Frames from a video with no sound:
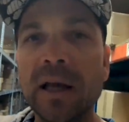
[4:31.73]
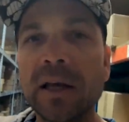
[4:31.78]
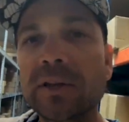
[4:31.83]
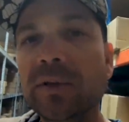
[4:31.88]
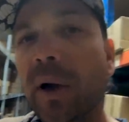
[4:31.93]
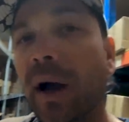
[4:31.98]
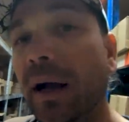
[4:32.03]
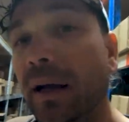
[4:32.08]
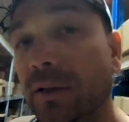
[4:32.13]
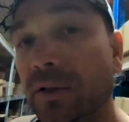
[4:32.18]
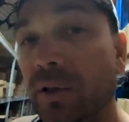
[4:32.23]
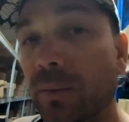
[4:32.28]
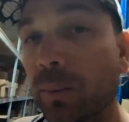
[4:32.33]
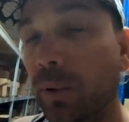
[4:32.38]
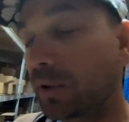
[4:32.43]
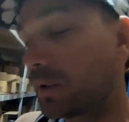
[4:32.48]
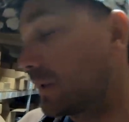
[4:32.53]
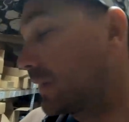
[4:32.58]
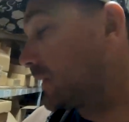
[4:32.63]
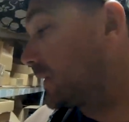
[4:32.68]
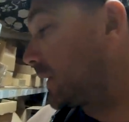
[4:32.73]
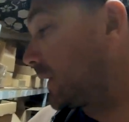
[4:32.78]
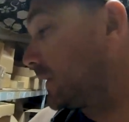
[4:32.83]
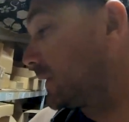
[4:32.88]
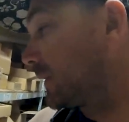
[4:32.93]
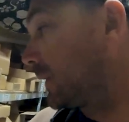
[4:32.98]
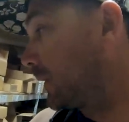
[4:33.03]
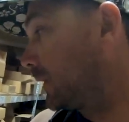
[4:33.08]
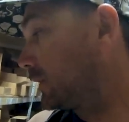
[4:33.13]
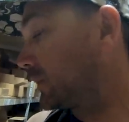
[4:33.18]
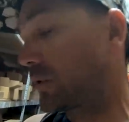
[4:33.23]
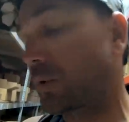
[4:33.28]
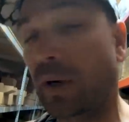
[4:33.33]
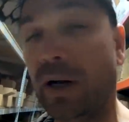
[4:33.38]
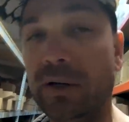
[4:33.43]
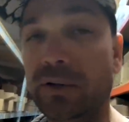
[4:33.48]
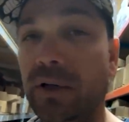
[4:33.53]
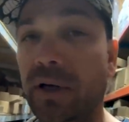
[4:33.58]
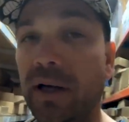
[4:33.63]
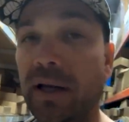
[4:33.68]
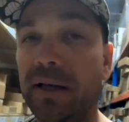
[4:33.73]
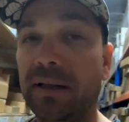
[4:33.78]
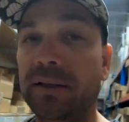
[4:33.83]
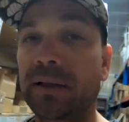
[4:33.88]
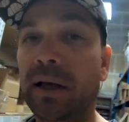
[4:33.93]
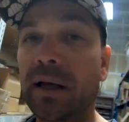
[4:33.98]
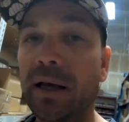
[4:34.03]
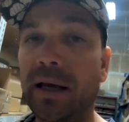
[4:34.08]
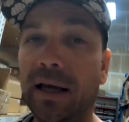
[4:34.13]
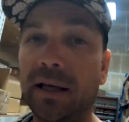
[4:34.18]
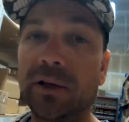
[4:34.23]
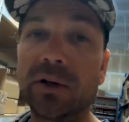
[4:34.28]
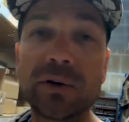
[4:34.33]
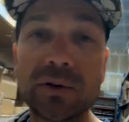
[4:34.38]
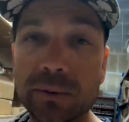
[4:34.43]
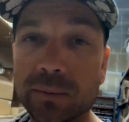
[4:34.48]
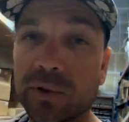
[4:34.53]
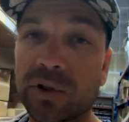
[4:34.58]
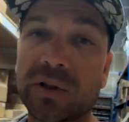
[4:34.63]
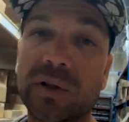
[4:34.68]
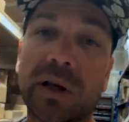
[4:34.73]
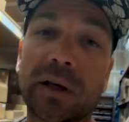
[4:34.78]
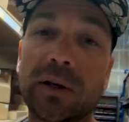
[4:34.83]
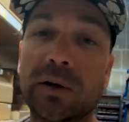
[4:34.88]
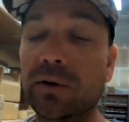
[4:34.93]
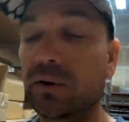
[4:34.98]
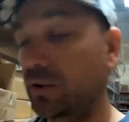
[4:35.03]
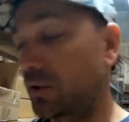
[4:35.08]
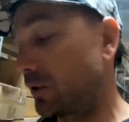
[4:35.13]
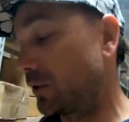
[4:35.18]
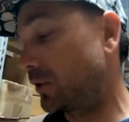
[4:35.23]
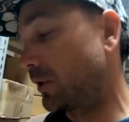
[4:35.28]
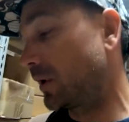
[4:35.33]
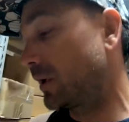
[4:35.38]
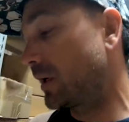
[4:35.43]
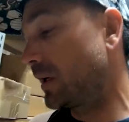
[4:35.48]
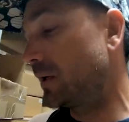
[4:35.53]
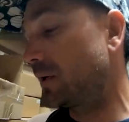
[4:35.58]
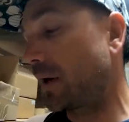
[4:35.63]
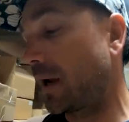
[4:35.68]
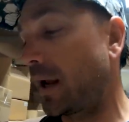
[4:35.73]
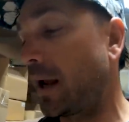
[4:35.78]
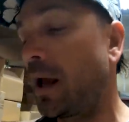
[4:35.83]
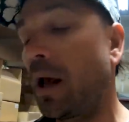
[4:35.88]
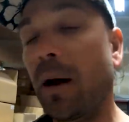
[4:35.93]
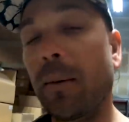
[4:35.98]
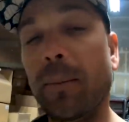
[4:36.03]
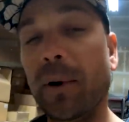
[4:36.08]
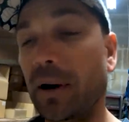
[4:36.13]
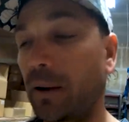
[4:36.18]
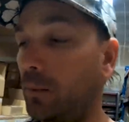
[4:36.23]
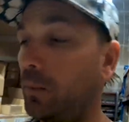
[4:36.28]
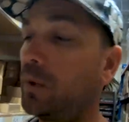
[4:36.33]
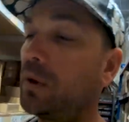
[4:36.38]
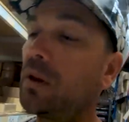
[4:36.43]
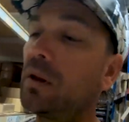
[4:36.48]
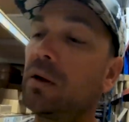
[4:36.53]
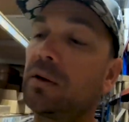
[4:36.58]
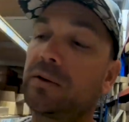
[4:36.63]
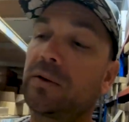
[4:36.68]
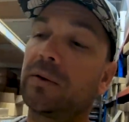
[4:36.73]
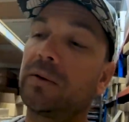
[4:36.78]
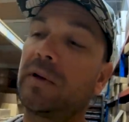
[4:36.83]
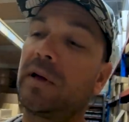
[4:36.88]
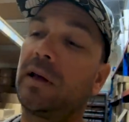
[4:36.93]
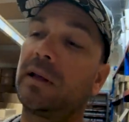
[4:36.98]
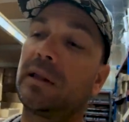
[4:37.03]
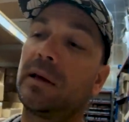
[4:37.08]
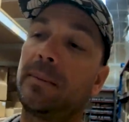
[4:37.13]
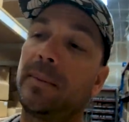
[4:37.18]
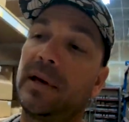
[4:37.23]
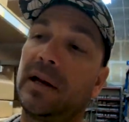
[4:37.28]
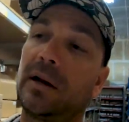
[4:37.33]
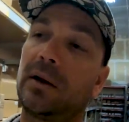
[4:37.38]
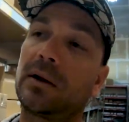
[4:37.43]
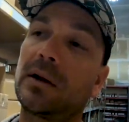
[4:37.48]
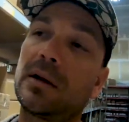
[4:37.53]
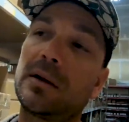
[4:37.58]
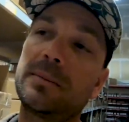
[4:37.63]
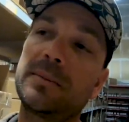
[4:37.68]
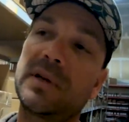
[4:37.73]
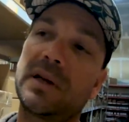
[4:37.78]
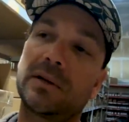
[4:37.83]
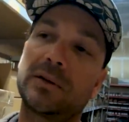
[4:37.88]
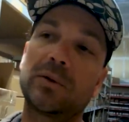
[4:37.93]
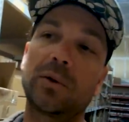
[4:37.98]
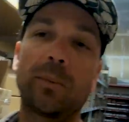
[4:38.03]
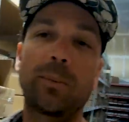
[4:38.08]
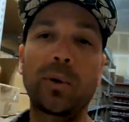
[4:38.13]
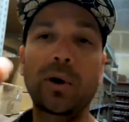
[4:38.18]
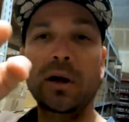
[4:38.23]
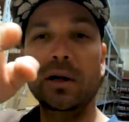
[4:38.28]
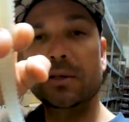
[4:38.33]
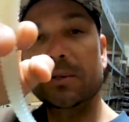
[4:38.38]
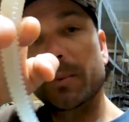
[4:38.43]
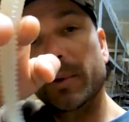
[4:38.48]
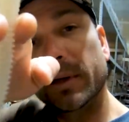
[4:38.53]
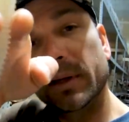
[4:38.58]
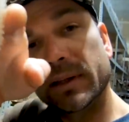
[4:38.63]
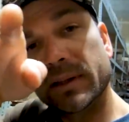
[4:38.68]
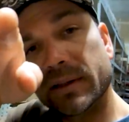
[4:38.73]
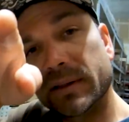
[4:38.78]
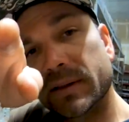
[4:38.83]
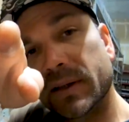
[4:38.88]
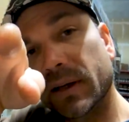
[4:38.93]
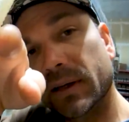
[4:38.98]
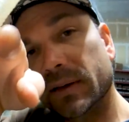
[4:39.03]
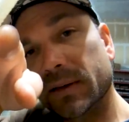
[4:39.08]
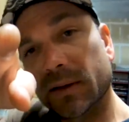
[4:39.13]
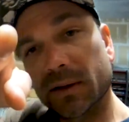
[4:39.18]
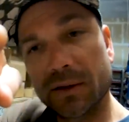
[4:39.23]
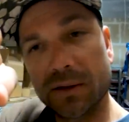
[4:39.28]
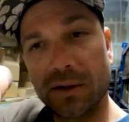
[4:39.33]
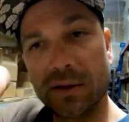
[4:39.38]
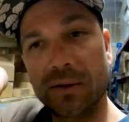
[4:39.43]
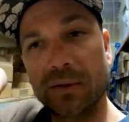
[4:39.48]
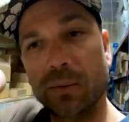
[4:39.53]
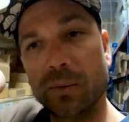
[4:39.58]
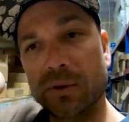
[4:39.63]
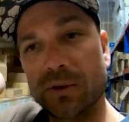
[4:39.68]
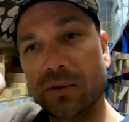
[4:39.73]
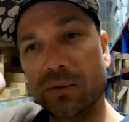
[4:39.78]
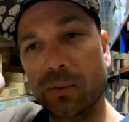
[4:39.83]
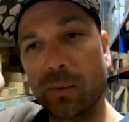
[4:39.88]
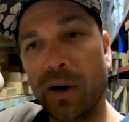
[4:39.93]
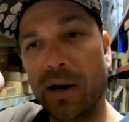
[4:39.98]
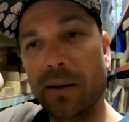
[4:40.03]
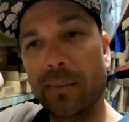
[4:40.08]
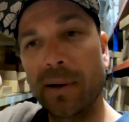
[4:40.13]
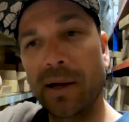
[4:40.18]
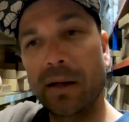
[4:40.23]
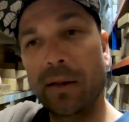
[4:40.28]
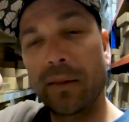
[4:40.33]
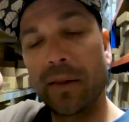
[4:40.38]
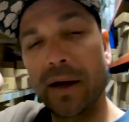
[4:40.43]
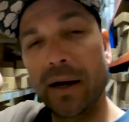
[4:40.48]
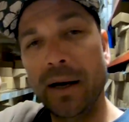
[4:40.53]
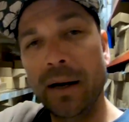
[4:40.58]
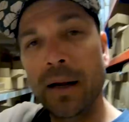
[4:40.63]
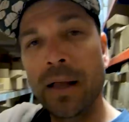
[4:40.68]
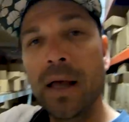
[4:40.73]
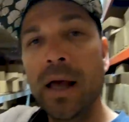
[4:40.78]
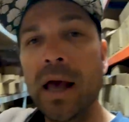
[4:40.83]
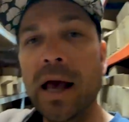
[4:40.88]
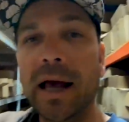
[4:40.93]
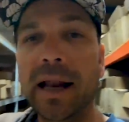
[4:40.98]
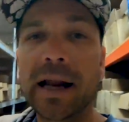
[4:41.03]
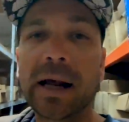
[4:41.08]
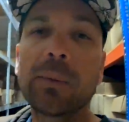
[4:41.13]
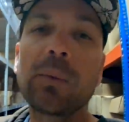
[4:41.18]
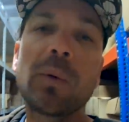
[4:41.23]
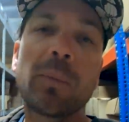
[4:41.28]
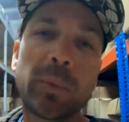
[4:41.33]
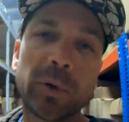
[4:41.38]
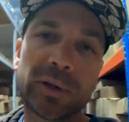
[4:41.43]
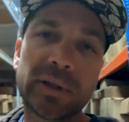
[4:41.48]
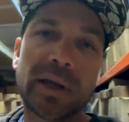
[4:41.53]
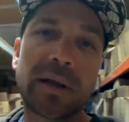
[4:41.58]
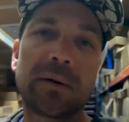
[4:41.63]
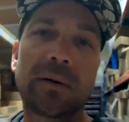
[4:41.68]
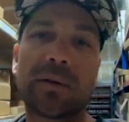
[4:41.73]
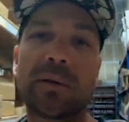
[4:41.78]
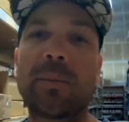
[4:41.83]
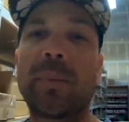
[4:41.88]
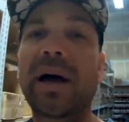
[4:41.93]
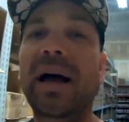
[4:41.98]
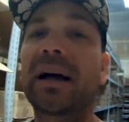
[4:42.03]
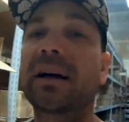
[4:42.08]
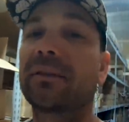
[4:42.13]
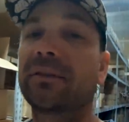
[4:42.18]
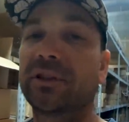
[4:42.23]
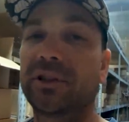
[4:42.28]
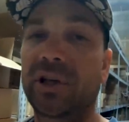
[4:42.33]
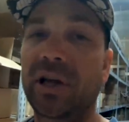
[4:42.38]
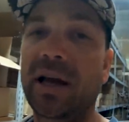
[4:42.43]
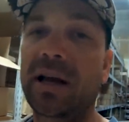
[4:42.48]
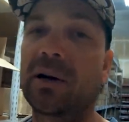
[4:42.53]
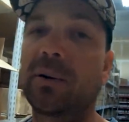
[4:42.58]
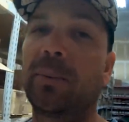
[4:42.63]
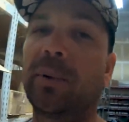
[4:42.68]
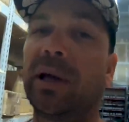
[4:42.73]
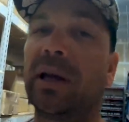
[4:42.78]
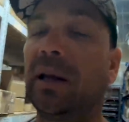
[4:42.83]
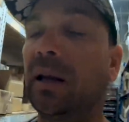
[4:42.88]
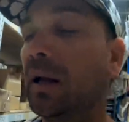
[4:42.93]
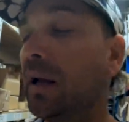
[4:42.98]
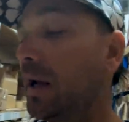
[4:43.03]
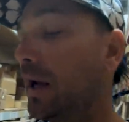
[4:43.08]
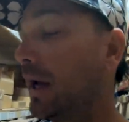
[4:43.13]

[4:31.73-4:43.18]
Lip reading: So I actually put these things on scrounger heads and use them just like you use a jerky jay, but I will also take them and I'll cut them down approximately 6 inches, which is right about there, and I will put that on the back of a chatterbait.